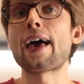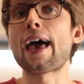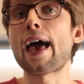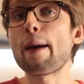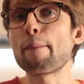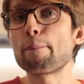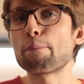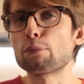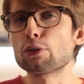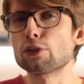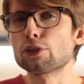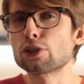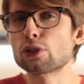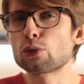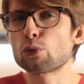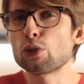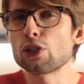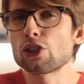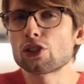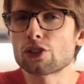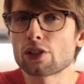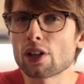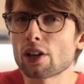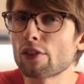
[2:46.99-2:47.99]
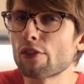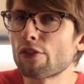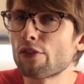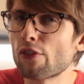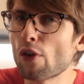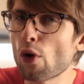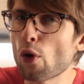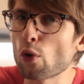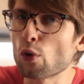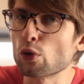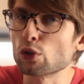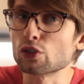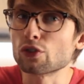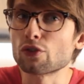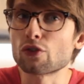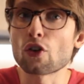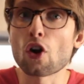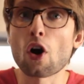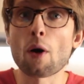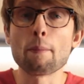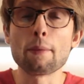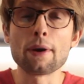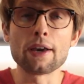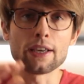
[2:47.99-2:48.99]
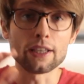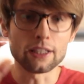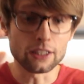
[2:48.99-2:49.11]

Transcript: Apple switched their focus from